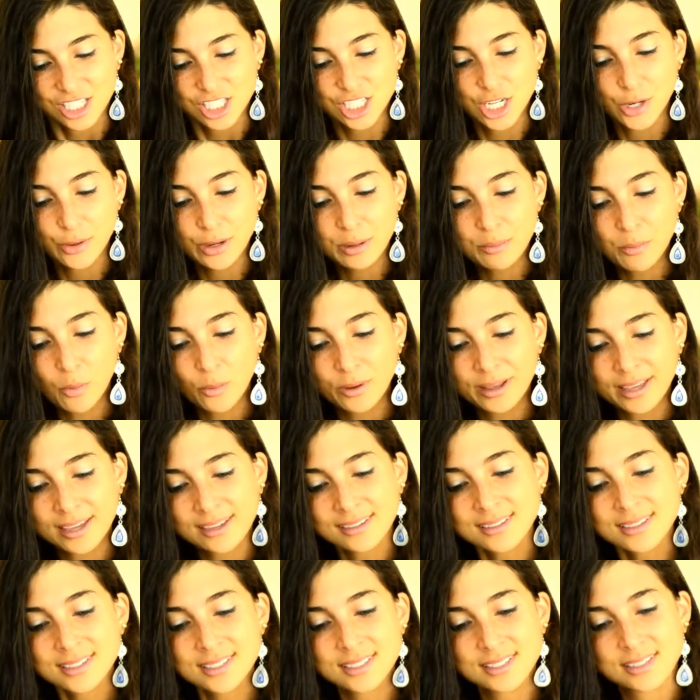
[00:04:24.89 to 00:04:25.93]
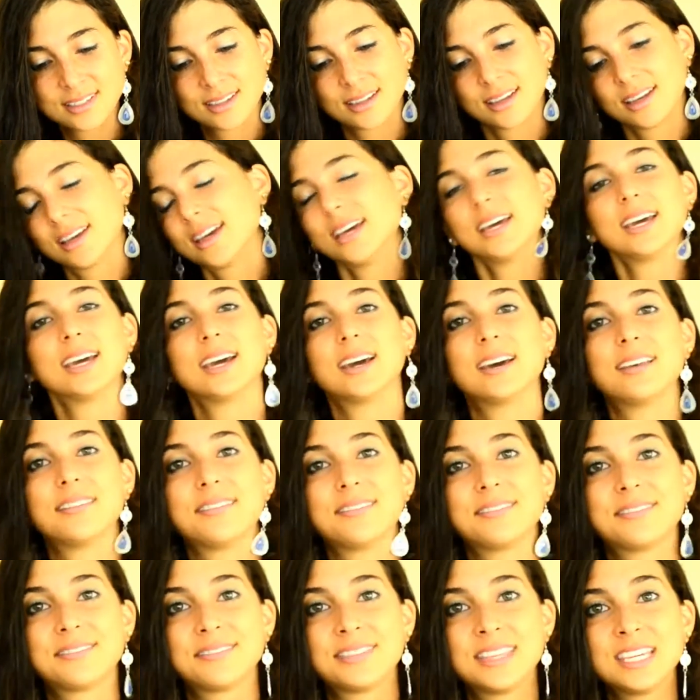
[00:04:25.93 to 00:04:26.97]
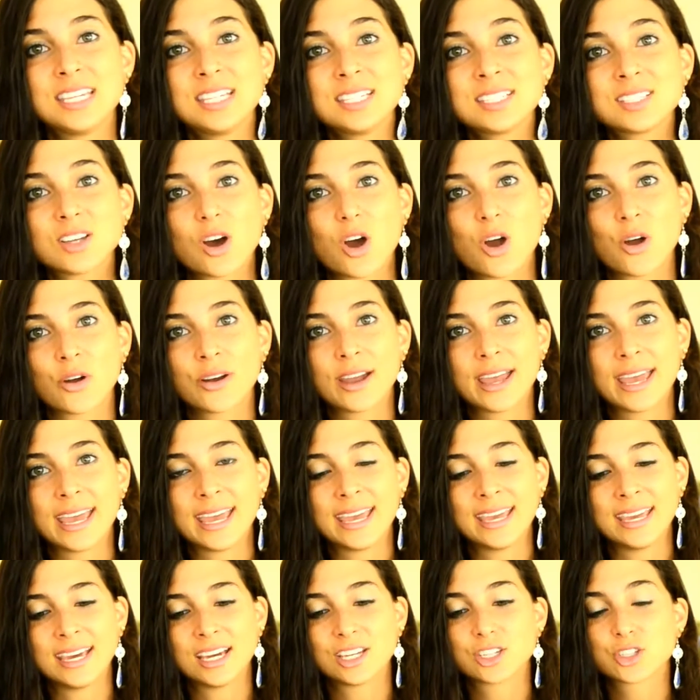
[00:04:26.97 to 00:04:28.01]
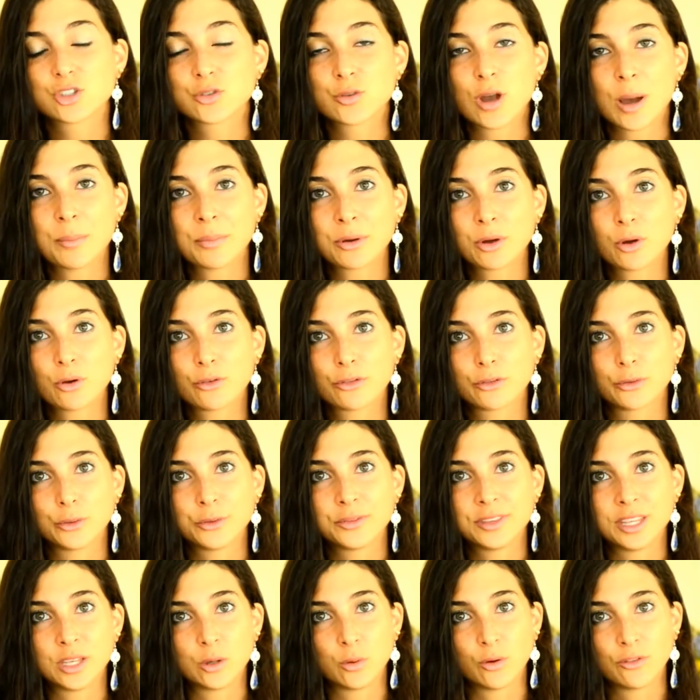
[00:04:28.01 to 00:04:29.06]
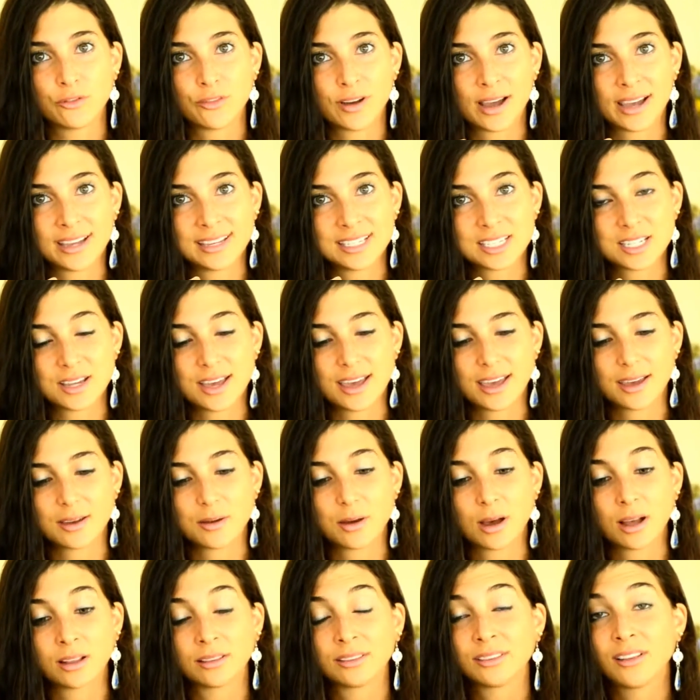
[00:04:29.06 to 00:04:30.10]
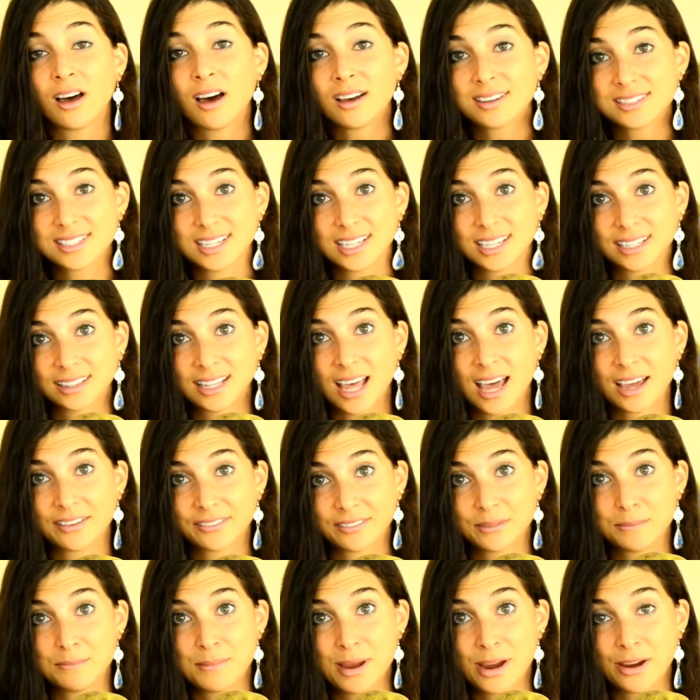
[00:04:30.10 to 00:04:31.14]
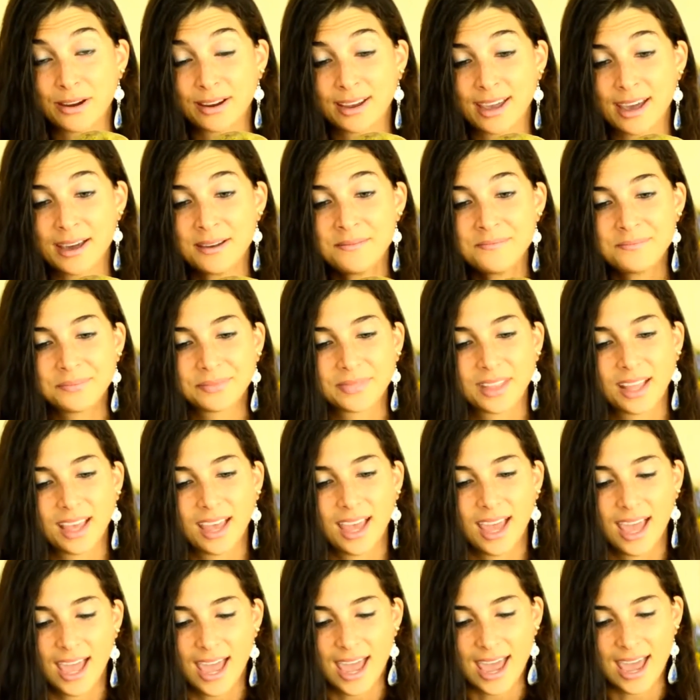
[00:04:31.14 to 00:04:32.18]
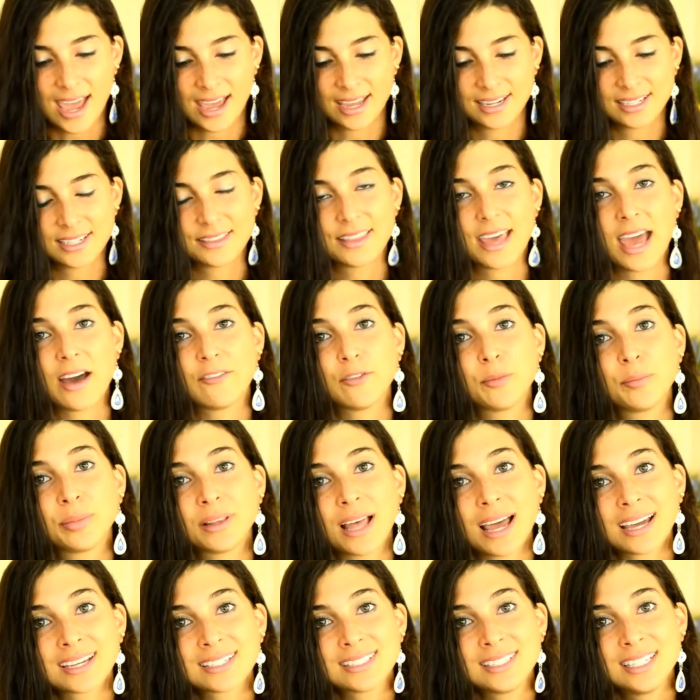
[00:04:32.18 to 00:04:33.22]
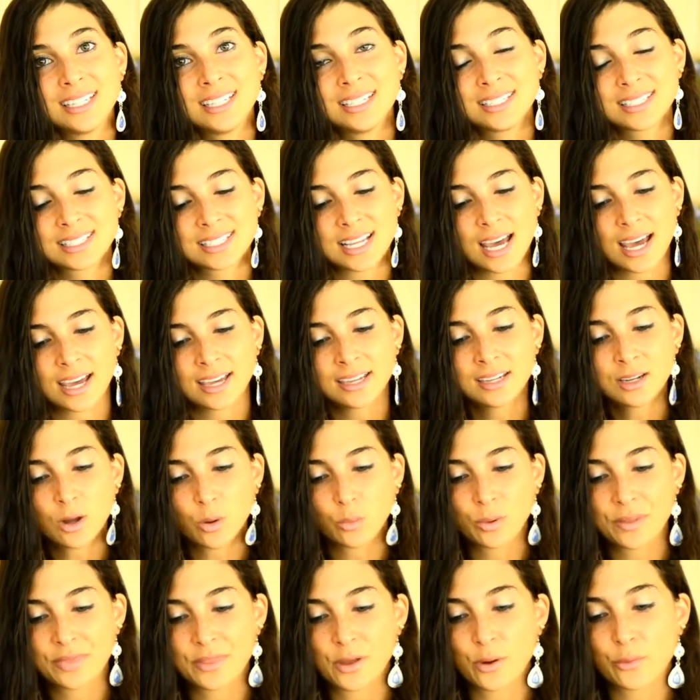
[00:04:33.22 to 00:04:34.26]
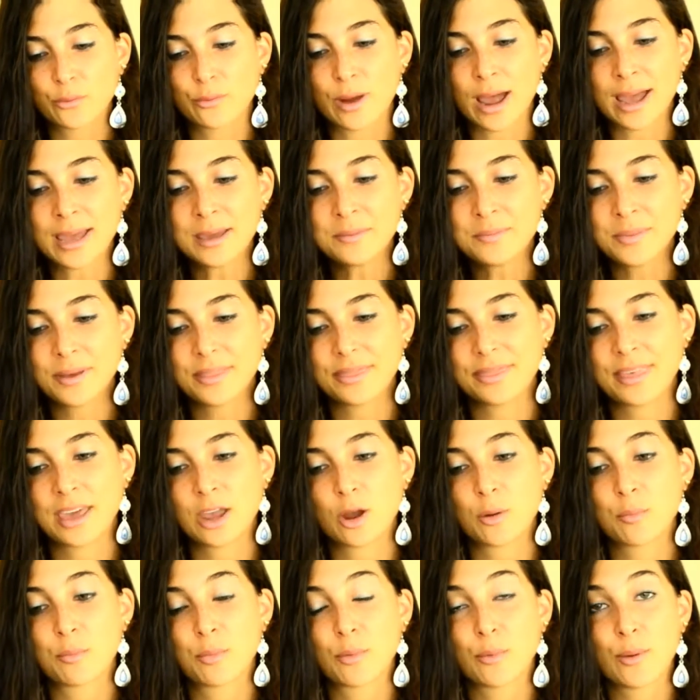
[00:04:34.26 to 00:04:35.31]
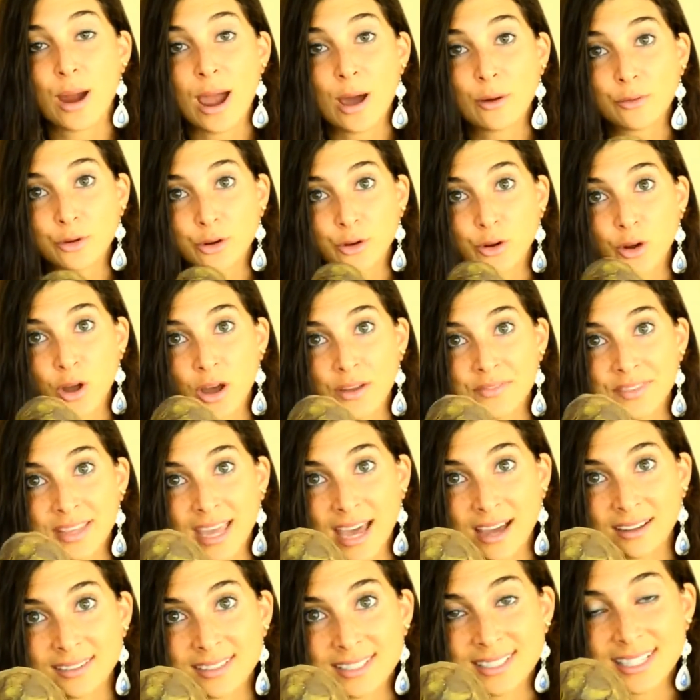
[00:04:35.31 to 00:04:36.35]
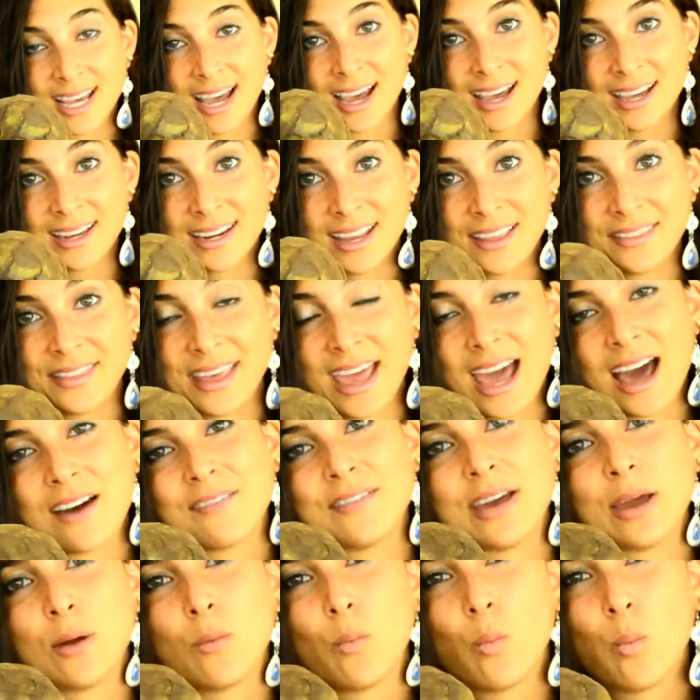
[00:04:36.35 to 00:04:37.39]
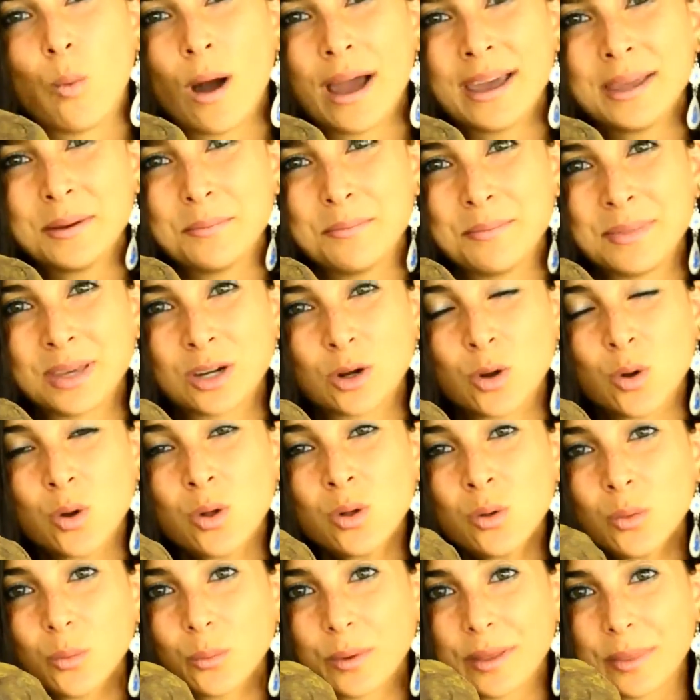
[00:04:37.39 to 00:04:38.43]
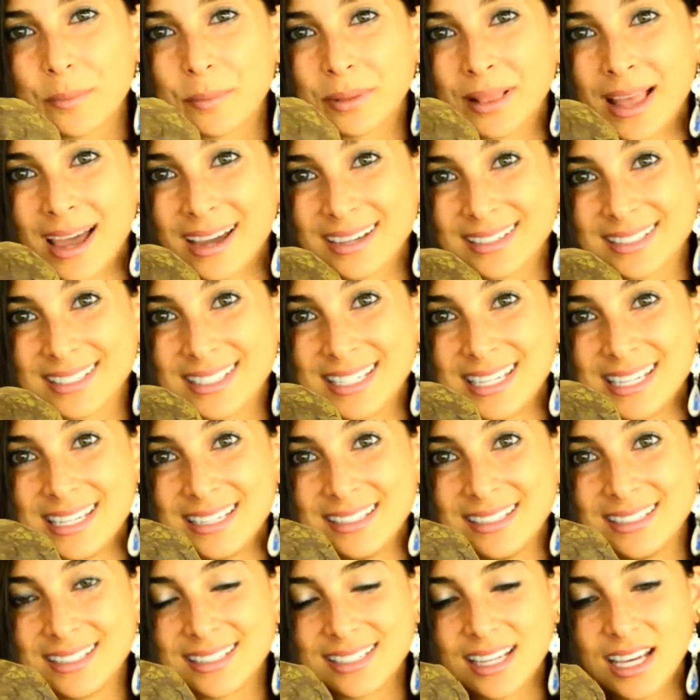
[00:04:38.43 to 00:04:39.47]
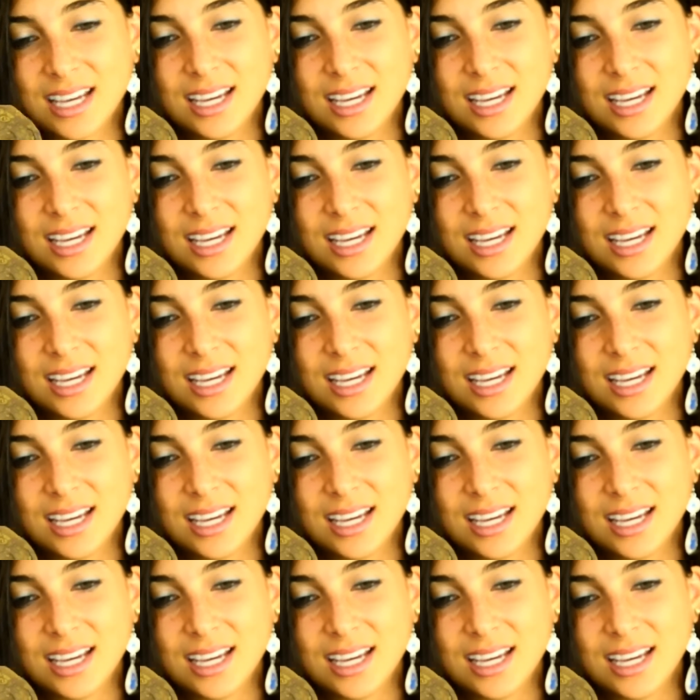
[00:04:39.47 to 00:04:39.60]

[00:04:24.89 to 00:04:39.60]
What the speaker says: Chirimoyas. These are a tropical fruit that you will find a lot in Latin America. And they have a black seed inside. When they're ripe, they are browner on the outside and they have a white middle with black seeds.